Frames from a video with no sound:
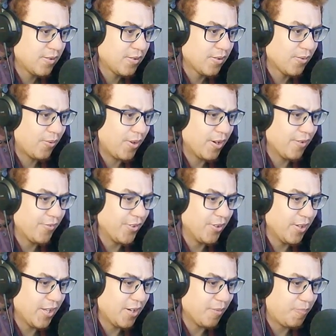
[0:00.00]
One of you
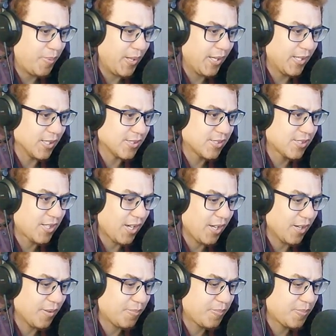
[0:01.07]
let a pig escape.